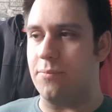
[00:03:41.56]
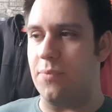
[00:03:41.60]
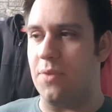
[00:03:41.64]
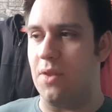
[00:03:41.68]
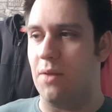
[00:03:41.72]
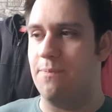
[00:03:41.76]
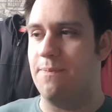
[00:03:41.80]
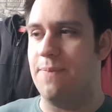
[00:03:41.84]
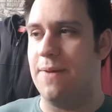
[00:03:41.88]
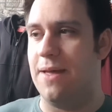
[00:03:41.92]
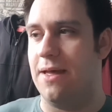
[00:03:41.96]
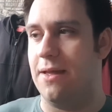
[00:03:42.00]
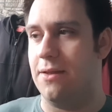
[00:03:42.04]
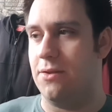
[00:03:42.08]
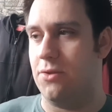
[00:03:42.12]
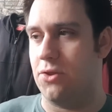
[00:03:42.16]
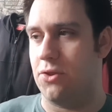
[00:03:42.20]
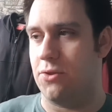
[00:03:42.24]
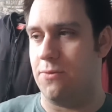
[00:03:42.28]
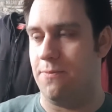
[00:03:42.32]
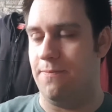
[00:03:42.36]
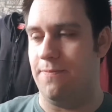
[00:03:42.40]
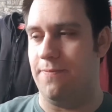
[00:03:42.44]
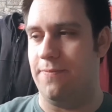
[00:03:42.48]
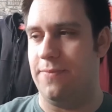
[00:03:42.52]

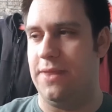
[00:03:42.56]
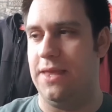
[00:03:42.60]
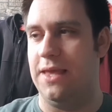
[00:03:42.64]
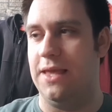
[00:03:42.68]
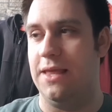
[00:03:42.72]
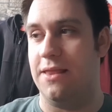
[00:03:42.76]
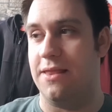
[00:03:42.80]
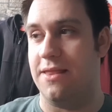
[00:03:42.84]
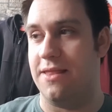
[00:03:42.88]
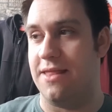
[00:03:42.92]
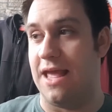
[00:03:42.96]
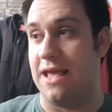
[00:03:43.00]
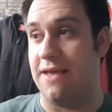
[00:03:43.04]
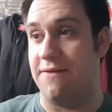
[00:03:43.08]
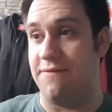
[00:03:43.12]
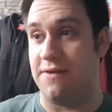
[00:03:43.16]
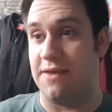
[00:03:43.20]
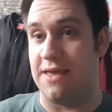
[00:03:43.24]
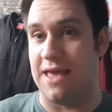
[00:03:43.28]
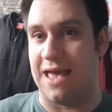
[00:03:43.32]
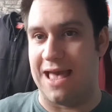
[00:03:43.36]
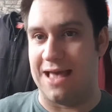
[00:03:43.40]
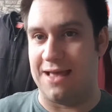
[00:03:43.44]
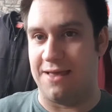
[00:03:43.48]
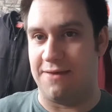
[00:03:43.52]
But he's
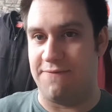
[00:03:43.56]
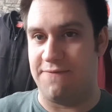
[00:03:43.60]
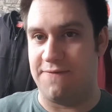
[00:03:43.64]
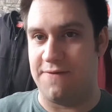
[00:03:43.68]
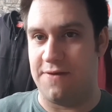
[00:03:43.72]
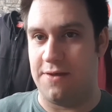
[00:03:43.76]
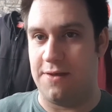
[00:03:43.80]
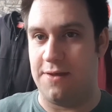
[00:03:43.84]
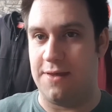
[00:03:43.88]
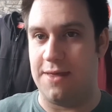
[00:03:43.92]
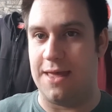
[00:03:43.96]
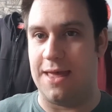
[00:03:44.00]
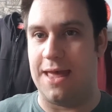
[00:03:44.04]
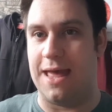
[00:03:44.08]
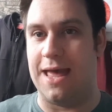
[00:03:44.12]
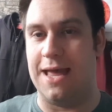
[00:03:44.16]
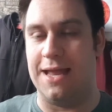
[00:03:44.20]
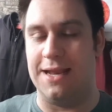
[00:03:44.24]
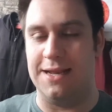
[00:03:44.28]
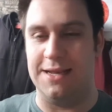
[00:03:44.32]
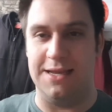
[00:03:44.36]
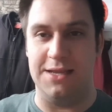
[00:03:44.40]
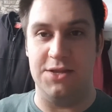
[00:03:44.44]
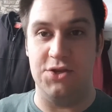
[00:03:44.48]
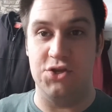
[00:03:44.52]
saving Agatha
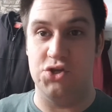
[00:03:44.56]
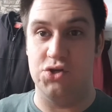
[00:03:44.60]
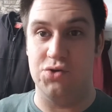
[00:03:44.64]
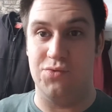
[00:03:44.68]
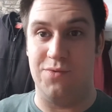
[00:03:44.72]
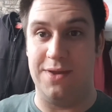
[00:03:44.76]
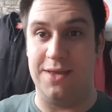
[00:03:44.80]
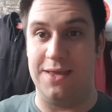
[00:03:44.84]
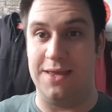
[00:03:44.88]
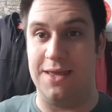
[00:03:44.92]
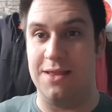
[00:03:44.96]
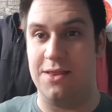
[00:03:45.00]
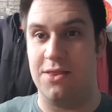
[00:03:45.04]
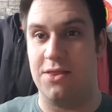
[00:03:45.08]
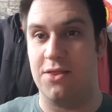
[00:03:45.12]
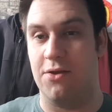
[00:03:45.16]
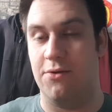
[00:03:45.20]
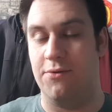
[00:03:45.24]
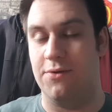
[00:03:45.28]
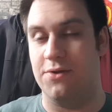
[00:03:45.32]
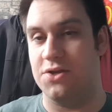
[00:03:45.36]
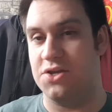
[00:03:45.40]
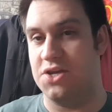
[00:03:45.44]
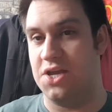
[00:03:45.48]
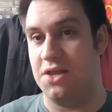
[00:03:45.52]
and enjoying it,
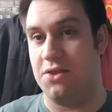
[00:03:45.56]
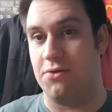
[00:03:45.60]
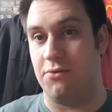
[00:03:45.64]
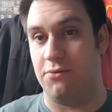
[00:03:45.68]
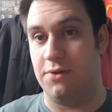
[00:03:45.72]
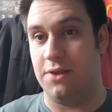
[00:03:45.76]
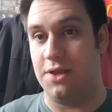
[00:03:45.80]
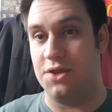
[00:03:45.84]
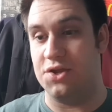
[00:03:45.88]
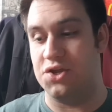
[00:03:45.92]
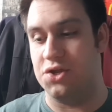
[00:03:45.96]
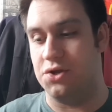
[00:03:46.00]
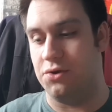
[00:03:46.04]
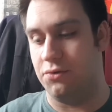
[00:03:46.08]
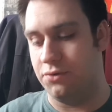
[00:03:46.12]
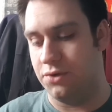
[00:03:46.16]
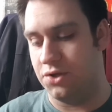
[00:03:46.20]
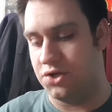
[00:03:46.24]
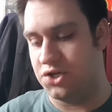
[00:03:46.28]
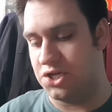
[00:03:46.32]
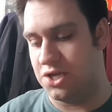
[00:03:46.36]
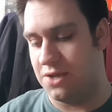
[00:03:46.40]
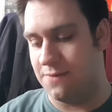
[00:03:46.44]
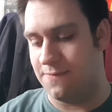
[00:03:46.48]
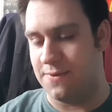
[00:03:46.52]
so she's on the
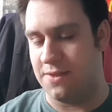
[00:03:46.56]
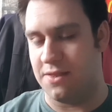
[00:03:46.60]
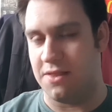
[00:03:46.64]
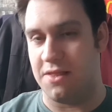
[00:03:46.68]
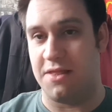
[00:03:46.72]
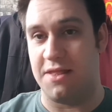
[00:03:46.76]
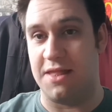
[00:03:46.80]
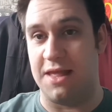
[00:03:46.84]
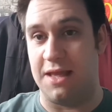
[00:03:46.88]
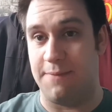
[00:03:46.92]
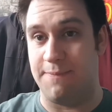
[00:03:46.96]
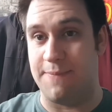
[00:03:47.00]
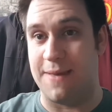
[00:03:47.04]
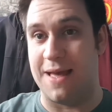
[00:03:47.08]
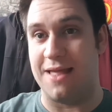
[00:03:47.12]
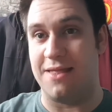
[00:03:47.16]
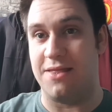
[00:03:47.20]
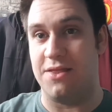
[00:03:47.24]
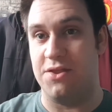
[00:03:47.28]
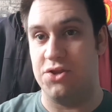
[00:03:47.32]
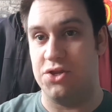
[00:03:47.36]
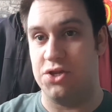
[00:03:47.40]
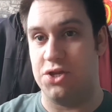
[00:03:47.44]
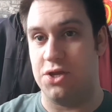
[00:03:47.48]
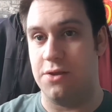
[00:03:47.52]
ship as a sick
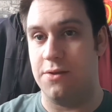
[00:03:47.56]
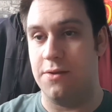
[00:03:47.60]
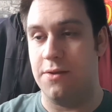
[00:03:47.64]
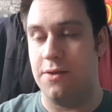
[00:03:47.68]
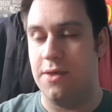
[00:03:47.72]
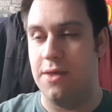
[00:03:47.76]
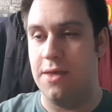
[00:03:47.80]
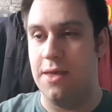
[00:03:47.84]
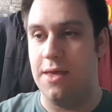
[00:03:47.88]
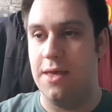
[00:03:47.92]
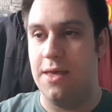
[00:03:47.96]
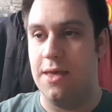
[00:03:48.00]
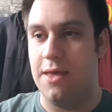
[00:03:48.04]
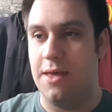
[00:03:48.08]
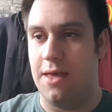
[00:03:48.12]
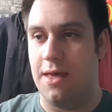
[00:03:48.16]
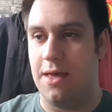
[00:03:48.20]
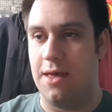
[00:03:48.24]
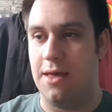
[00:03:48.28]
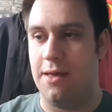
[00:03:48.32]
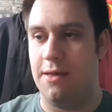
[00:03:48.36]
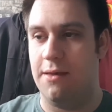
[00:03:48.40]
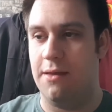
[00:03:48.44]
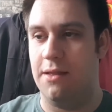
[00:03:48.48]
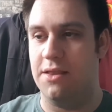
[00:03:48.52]
passenger,
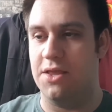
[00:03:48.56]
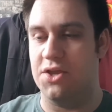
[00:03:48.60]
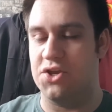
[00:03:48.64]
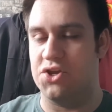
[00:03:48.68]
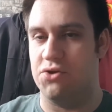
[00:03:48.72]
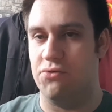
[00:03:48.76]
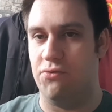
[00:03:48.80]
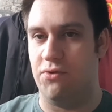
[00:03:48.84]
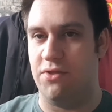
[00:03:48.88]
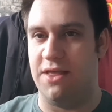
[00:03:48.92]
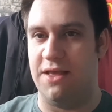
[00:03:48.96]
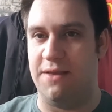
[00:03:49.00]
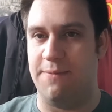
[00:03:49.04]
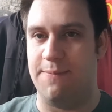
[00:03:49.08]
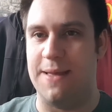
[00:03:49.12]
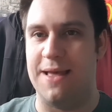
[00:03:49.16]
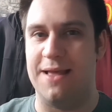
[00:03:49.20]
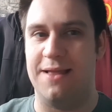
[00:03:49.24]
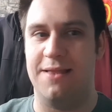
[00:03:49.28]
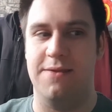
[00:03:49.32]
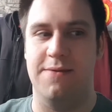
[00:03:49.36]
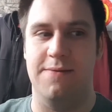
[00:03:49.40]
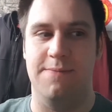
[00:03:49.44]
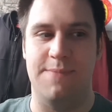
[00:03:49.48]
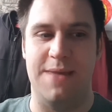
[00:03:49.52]
additional sick
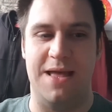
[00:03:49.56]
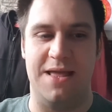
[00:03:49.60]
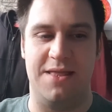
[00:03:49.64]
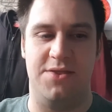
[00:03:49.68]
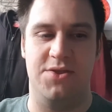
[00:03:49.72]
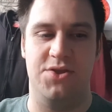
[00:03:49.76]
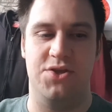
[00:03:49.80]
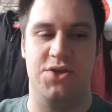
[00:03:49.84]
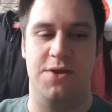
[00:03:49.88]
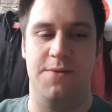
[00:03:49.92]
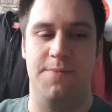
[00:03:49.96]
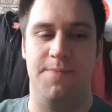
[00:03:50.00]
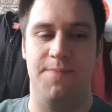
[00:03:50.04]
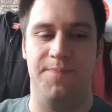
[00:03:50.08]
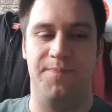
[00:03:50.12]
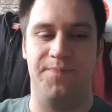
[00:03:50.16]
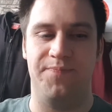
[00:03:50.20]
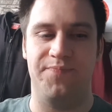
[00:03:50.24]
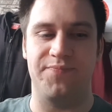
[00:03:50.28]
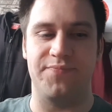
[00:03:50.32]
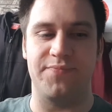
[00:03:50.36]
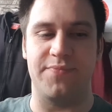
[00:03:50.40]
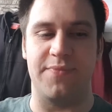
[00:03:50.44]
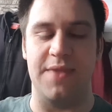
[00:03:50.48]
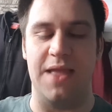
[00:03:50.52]
passenger,
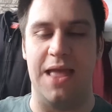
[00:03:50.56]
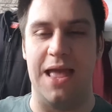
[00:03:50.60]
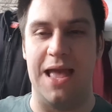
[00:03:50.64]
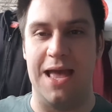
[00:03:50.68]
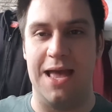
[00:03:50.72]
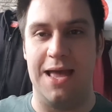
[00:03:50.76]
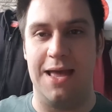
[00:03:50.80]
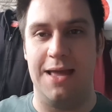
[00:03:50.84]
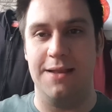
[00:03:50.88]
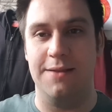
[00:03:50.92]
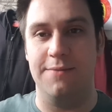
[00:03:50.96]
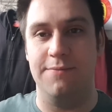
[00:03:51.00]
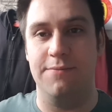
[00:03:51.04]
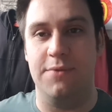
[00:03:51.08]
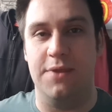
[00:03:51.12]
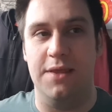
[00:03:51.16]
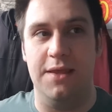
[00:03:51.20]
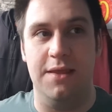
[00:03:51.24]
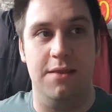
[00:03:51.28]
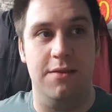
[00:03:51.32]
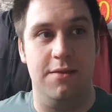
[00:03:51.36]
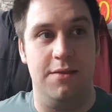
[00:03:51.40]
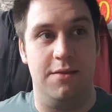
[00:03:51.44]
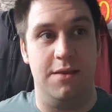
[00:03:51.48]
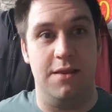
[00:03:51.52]
and
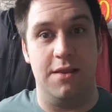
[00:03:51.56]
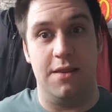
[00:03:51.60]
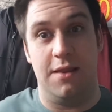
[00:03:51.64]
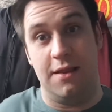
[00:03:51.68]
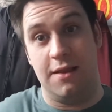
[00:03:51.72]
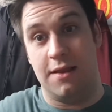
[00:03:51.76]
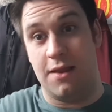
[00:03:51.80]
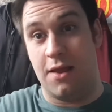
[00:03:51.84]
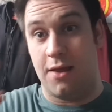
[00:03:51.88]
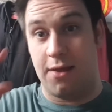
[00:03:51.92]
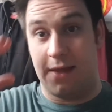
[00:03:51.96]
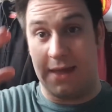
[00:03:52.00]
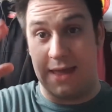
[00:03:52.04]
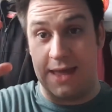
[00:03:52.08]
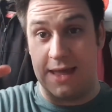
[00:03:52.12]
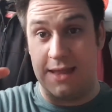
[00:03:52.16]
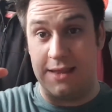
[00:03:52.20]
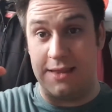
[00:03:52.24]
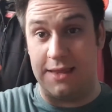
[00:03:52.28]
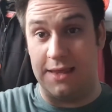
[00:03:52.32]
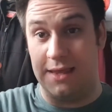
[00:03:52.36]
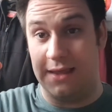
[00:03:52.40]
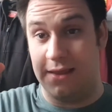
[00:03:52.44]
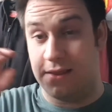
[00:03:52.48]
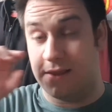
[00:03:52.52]
in her head
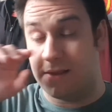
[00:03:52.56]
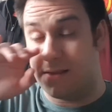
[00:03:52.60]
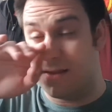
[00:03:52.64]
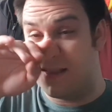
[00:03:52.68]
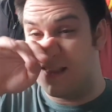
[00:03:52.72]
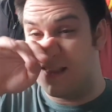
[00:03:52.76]
she's